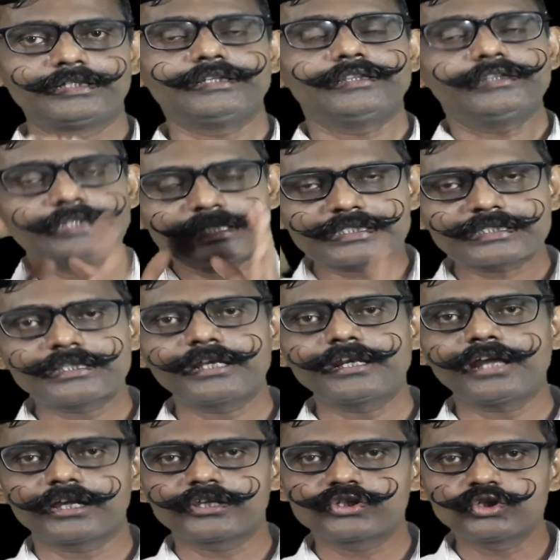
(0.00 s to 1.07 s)
This
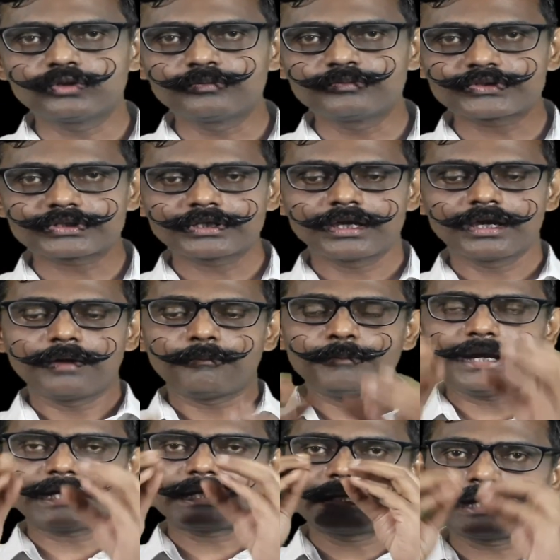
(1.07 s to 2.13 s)
theory assumes
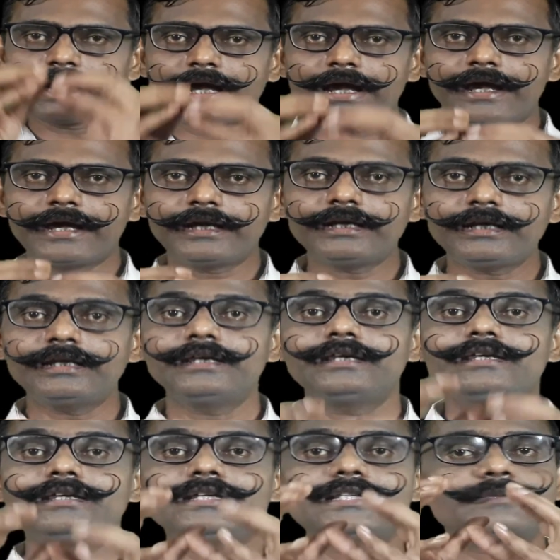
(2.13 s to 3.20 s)
metal ion
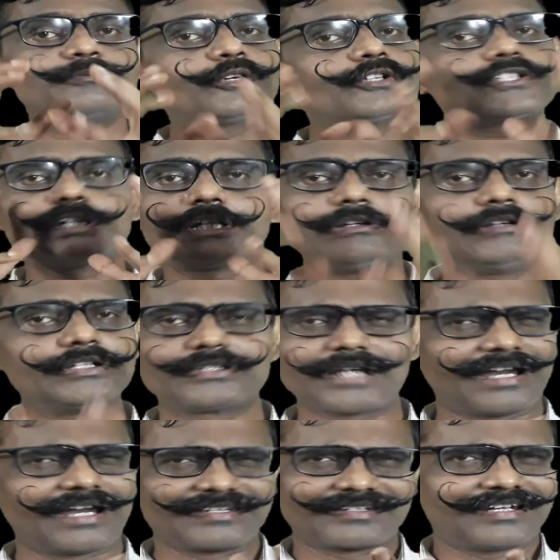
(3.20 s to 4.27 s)
is positively
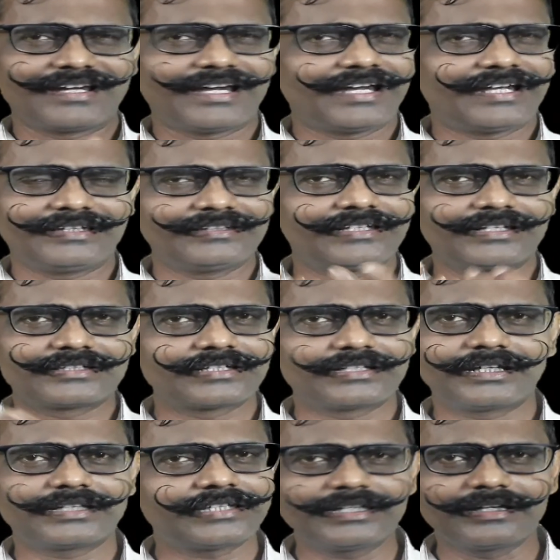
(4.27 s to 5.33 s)
charged and there is
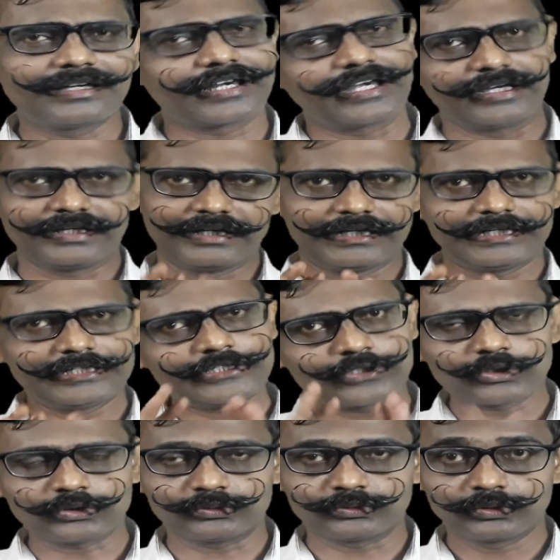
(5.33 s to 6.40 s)
nothing great, it is
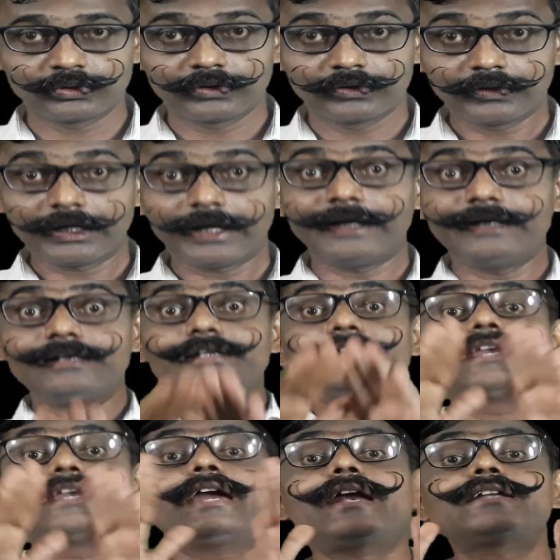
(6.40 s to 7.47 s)
true, and
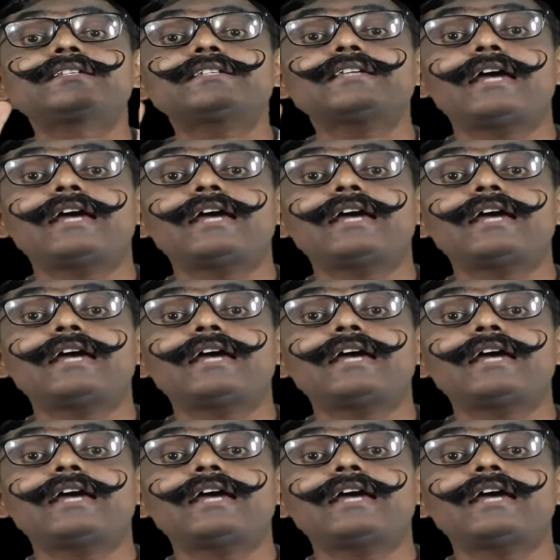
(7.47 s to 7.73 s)
ligands